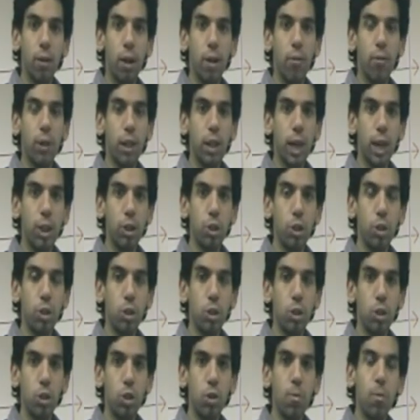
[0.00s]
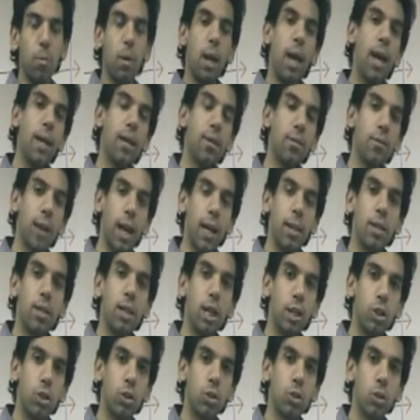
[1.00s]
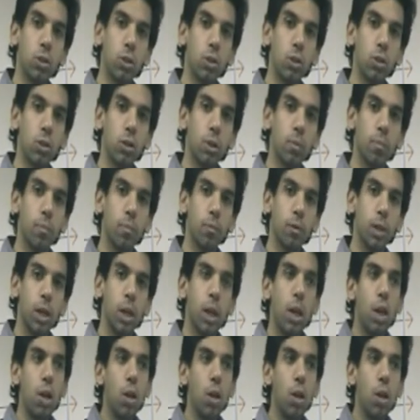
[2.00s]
a verification system and a validation system.